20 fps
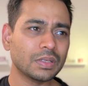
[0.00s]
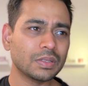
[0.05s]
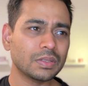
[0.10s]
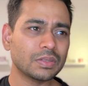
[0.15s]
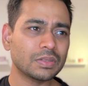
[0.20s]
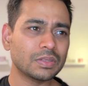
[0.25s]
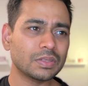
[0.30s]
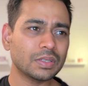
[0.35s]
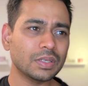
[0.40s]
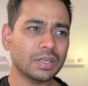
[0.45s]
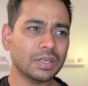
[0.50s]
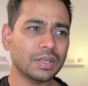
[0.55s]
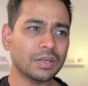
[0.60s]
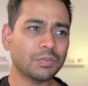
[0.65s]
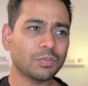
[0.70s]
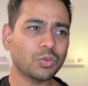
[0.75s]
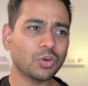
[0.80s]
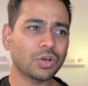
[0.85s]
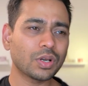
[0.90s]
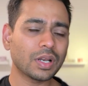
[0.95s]
see it
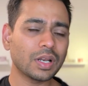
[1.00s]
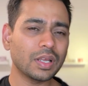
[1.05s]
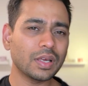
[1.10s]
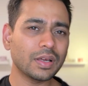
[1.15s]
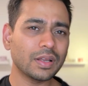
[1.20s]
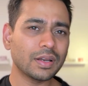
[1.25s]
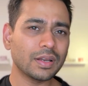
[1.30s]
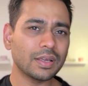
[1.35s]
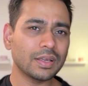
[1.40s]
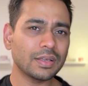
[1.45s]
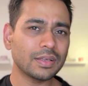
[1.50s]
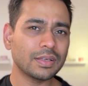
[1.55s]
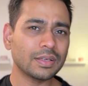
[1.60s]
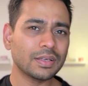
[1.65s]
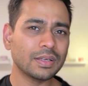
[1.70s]
more clearly